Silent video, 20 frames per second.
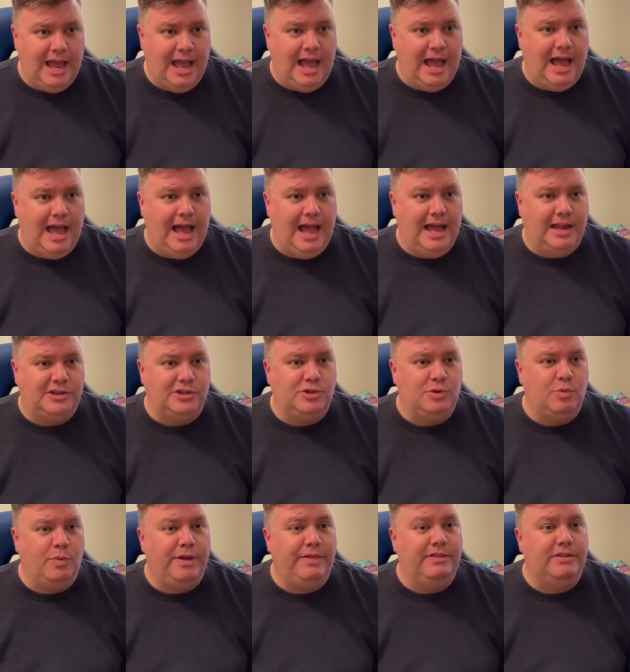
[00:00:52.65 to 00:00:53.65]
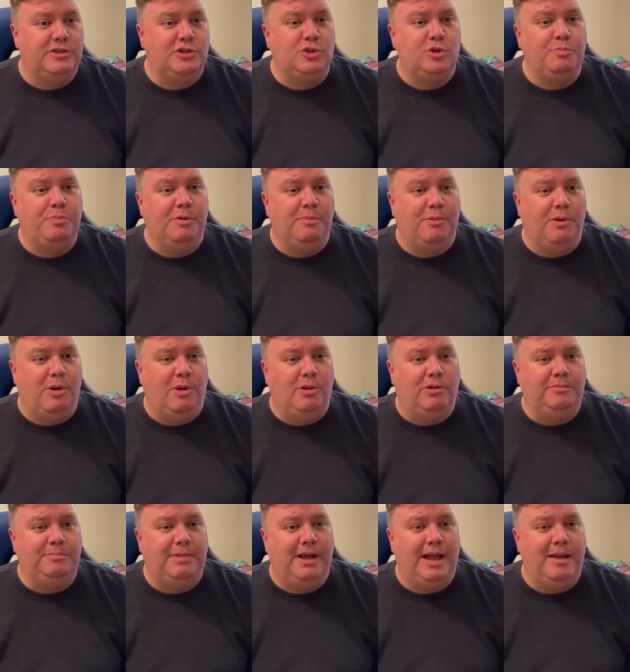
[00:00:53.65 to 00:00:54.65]
uh, to win the Super
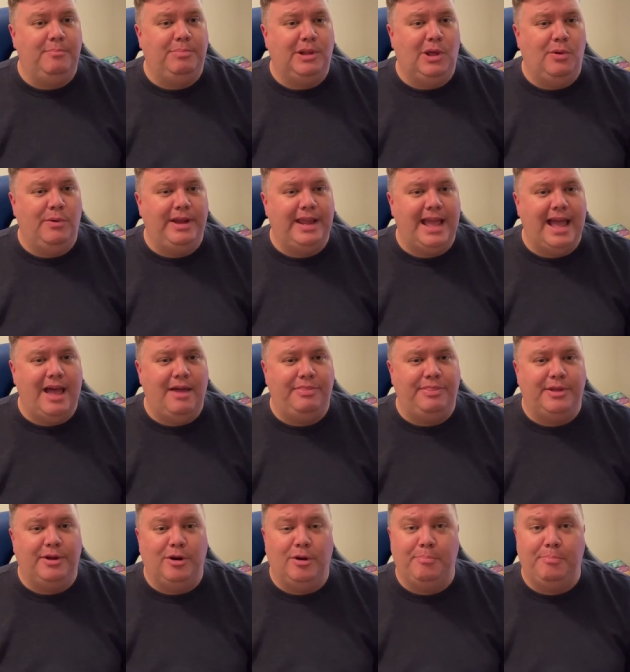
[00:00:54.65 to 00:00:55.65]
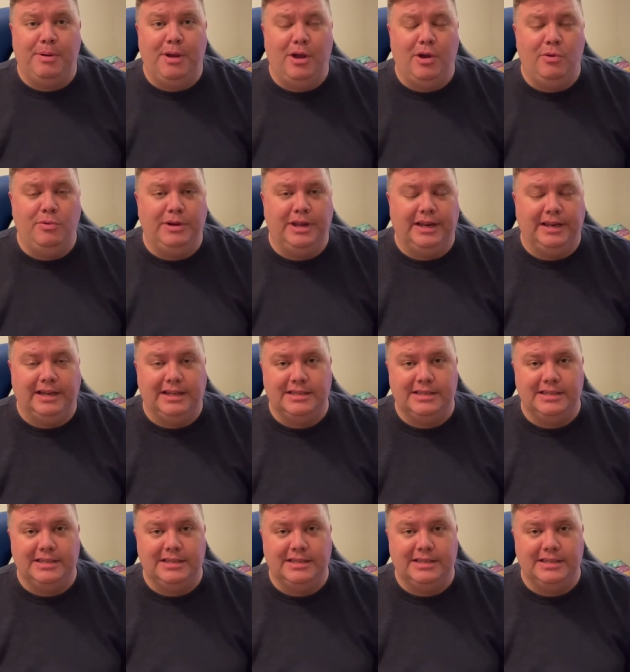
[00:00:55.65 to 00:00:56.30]
Bowl by blowing out their opponent.